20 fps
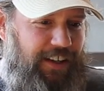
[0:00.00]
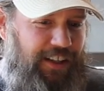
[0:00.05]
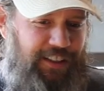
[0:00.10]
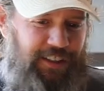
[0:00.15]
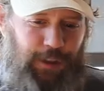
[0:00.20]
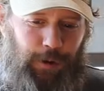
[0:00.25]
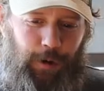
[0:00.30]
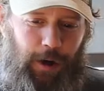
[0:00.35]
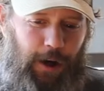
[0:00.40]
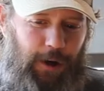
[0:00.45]

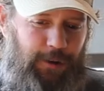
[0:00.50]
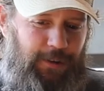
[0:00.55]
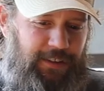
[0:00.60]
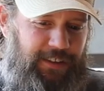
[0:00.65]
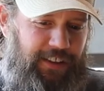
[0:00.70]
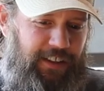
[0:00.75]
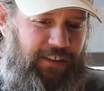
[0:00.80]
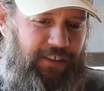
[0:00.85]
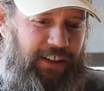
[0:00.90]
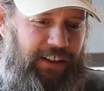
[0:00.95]
So while I was
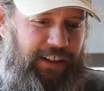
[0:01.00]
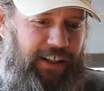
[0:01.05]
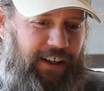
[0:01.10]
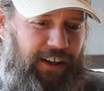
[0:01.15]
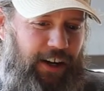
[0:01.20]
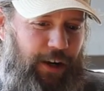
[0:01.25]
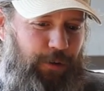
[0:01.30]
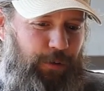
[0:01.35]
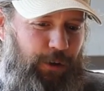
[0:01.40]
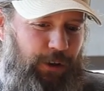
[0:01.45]
living
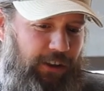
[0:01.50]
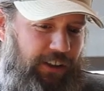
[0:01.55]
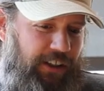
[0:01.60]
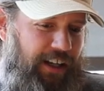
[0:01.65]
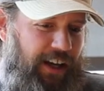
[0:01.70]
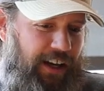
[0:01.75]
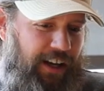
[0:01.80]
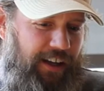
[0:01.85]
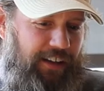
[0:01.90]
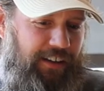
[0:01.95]
there, I really
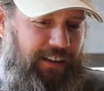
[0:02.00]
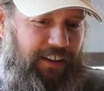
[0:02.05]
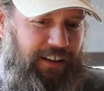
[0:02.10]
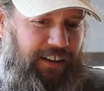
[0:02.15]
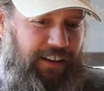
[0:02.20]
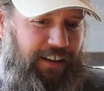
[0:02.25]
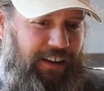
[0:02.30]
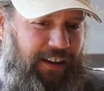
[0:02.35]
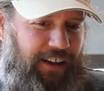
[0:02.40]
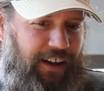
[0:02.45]
got
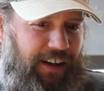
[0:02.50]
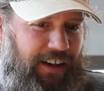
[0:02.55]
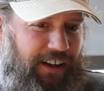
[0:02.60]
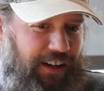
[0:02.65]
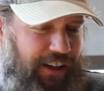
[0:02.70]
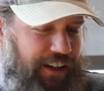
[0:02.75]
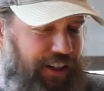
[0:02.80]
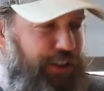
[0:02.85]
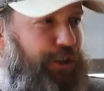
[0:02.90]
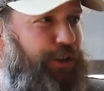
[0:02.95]

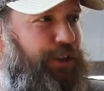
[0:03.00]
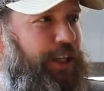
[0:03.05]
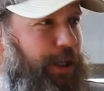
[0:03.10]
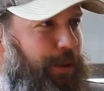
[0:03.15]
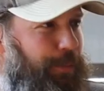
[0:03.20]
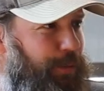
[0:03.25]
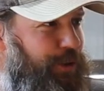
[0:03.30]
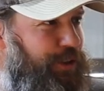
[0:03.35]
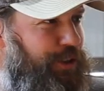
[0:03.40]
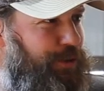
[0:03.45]
uh, a
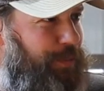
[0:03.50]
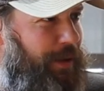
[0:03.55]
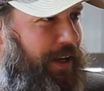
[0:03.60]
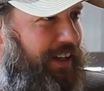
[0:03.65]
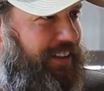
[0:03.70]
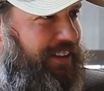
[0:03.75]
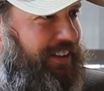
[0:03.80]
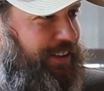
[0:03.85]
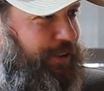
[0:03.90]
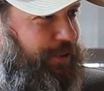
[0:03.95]
unique
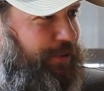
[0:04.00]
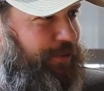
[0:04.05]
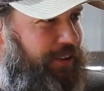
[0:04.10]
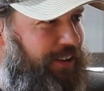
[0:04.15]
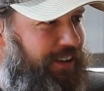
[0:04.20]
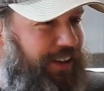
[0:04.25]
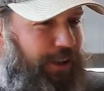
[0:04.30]
perspective.